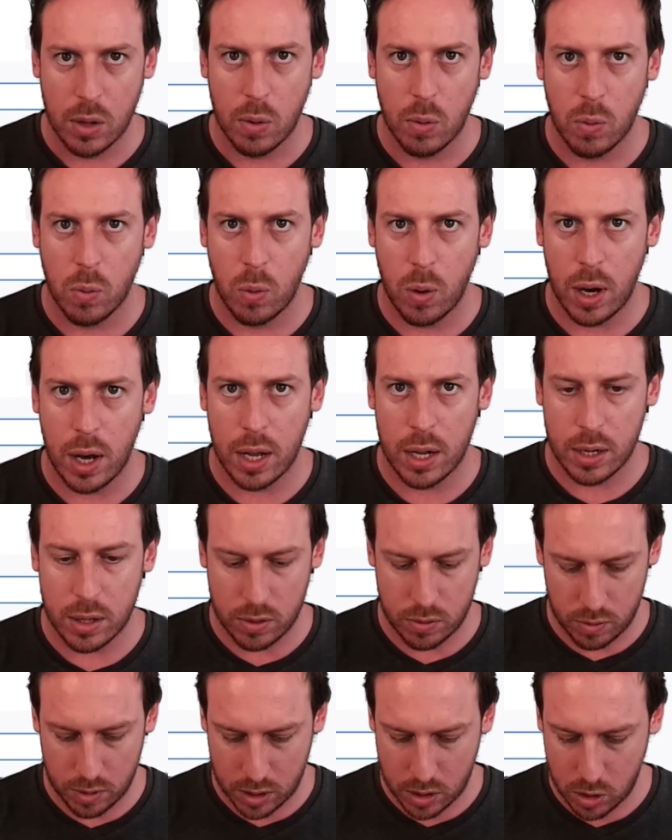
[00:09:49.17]
one
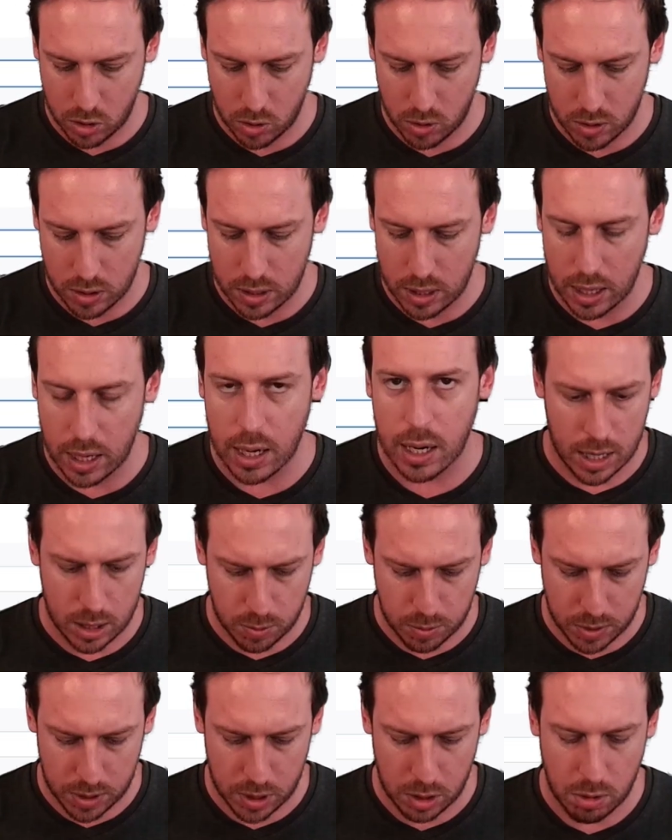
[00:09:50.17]
recording let's
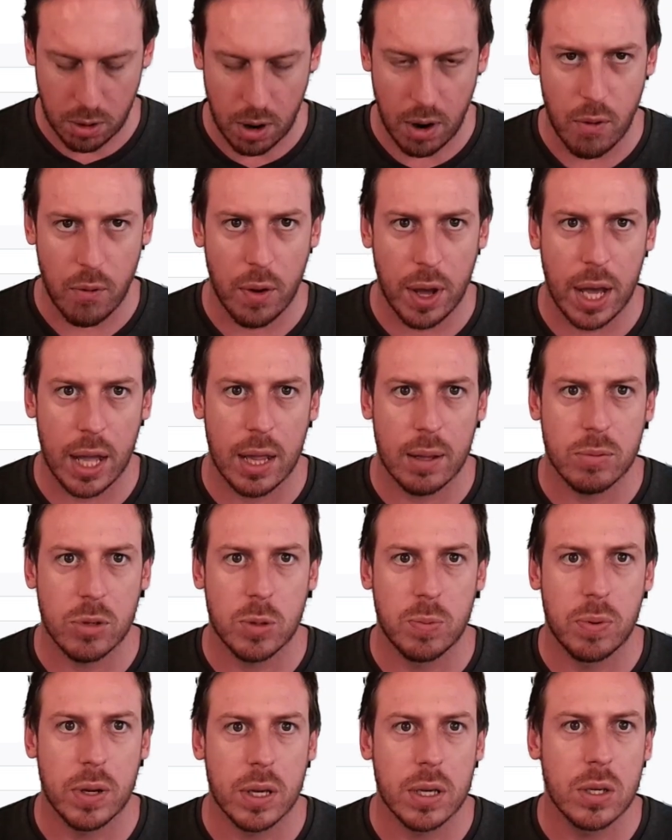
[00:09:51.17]
put a url i'm just
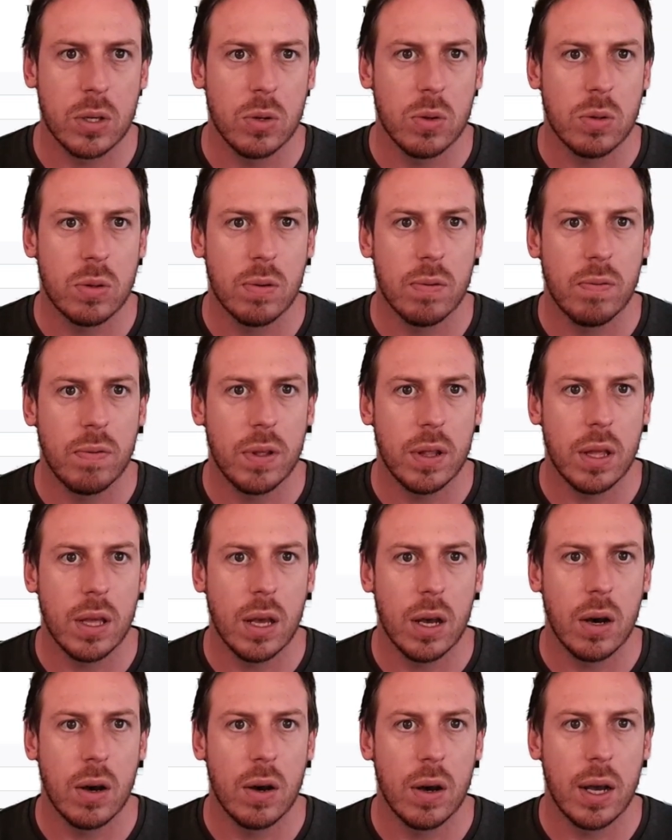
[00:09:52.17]
putting a youtube
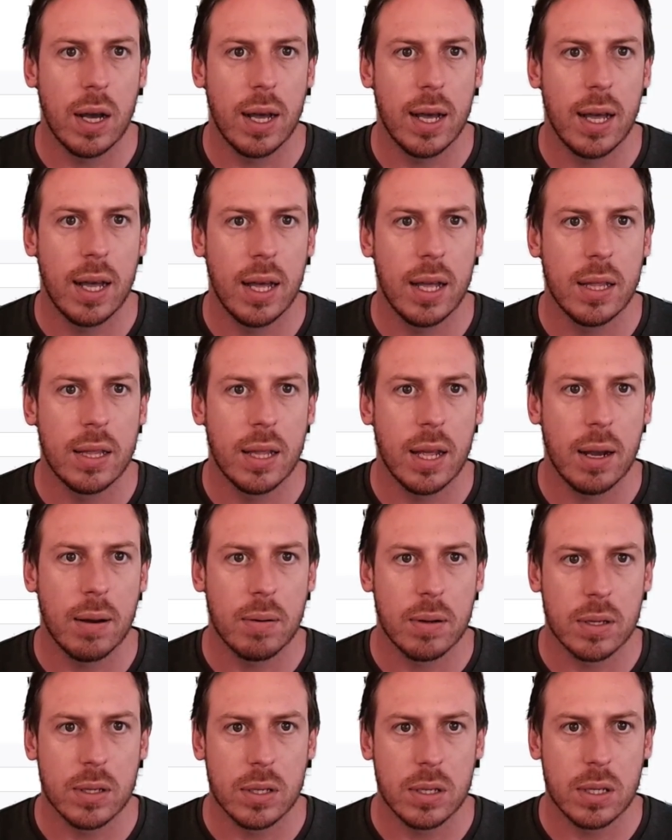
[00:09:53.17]
video and i'm
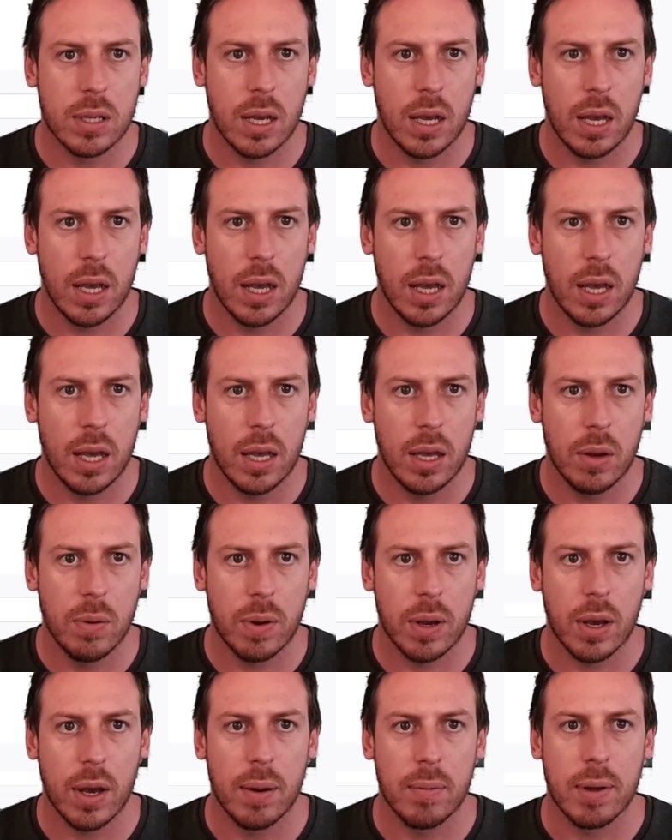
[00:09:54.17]
going to say here we
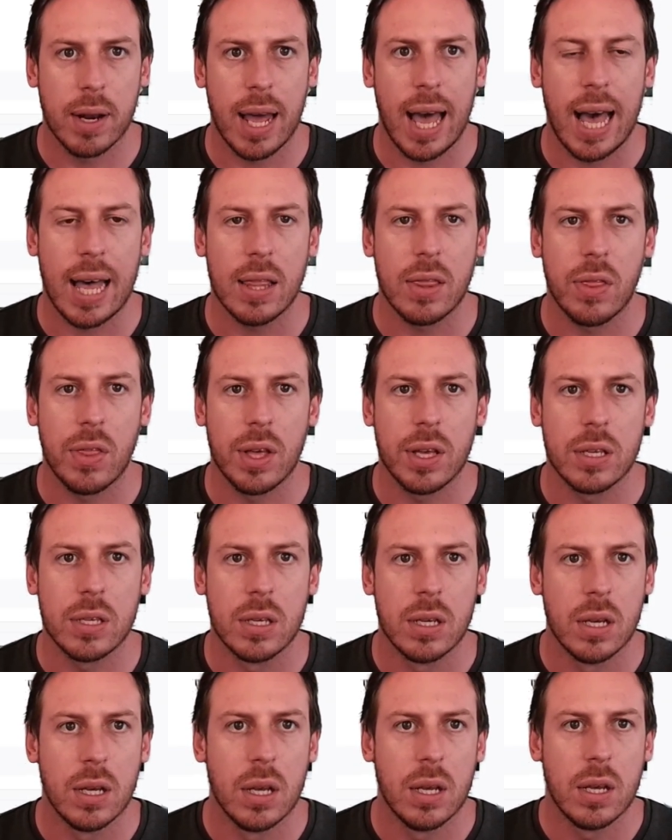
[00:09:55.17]
go i'm going to add this
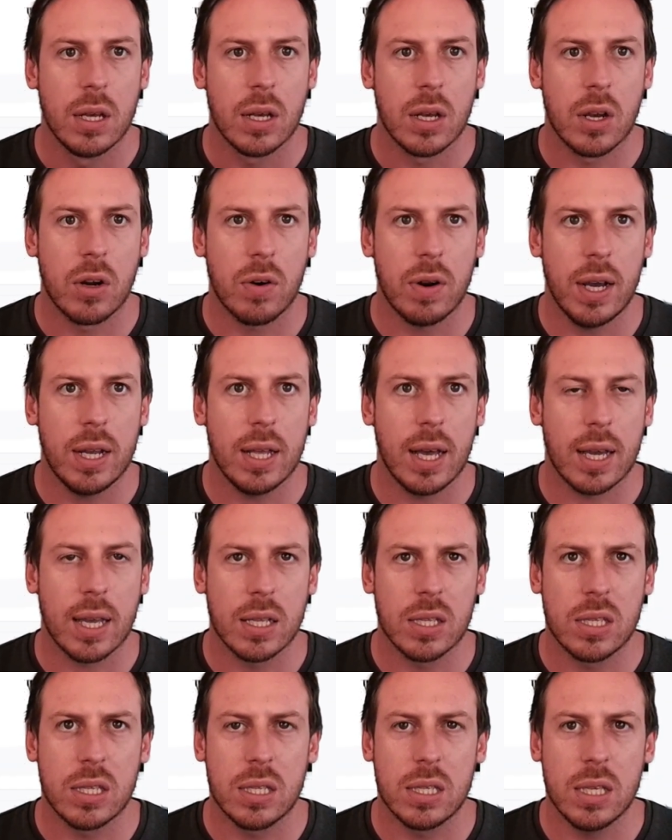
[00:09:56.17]
great i
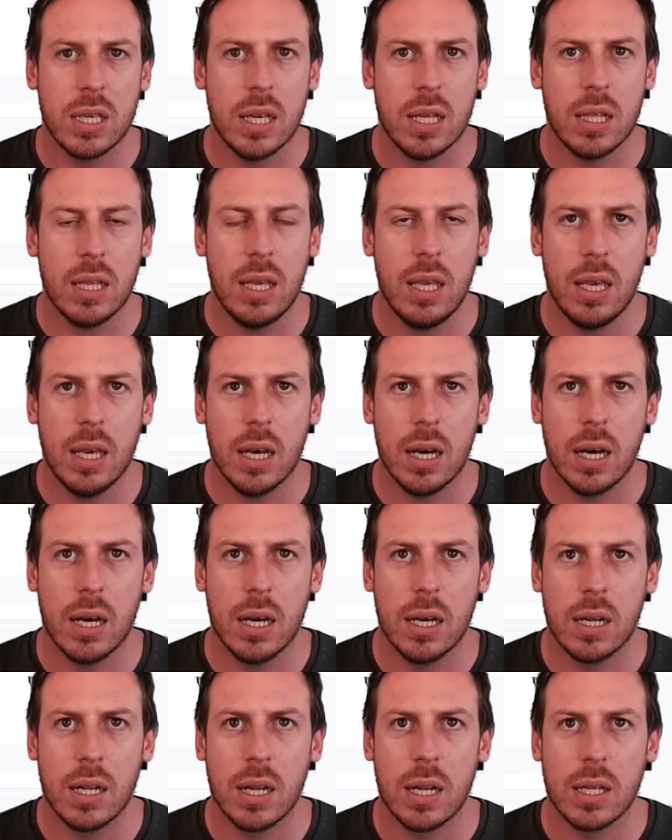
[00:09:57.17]
can see it
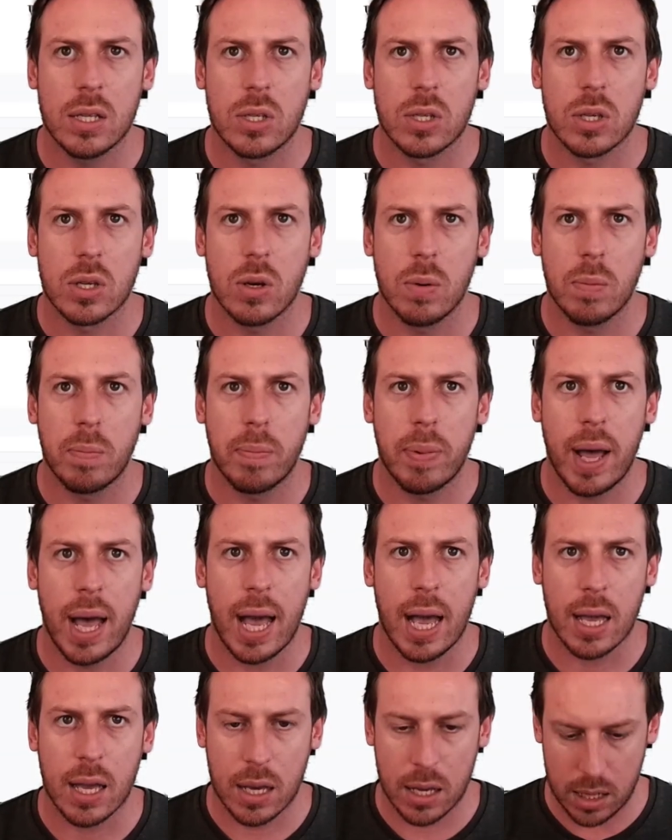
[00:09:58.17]
here let's go
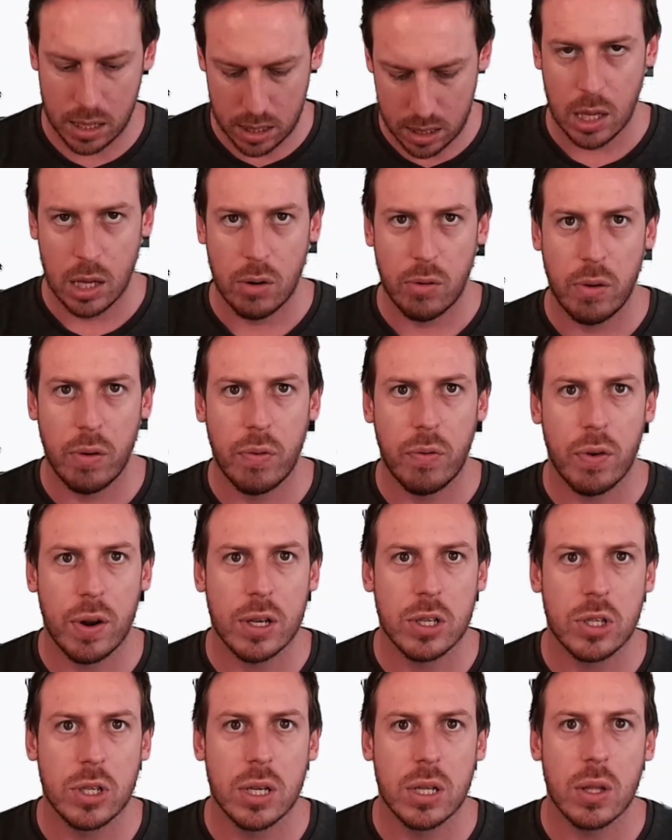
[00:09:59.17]
back
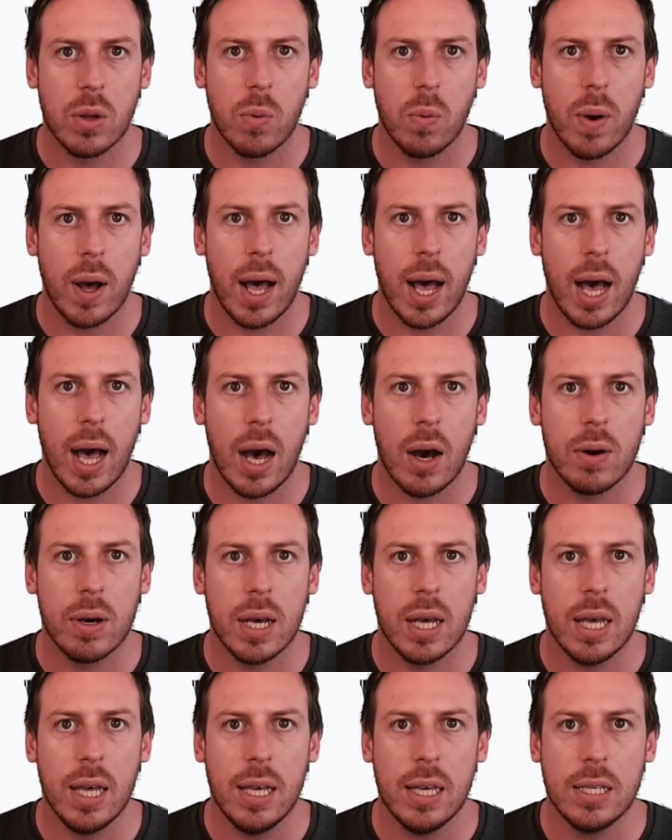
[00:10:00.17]
refresh it. Wow,
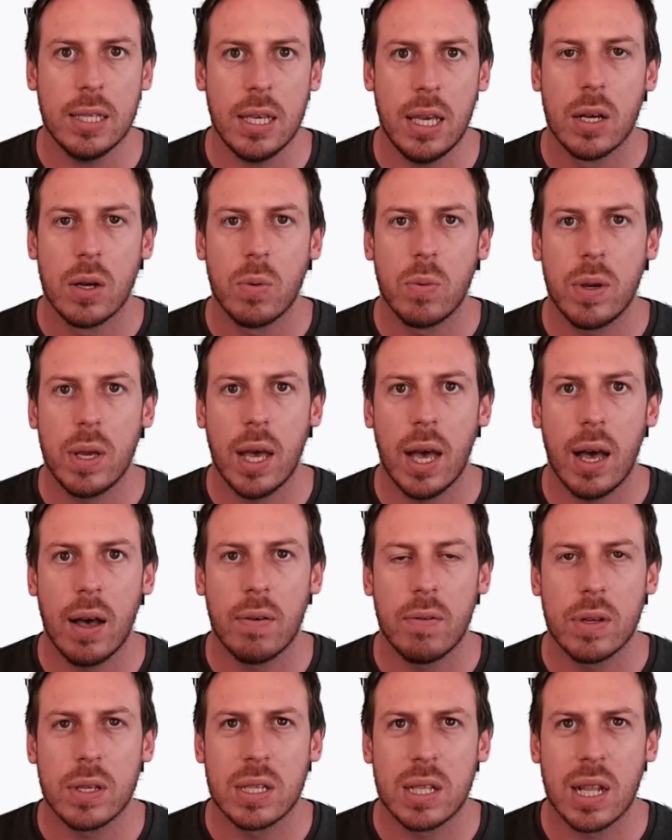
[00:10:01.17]
it is here. We
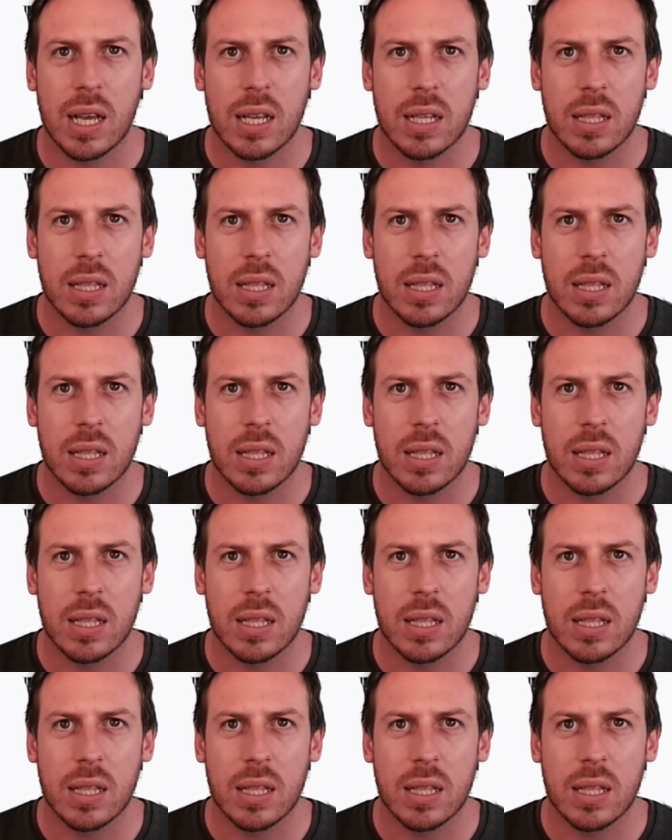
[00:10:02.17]
have, it's like a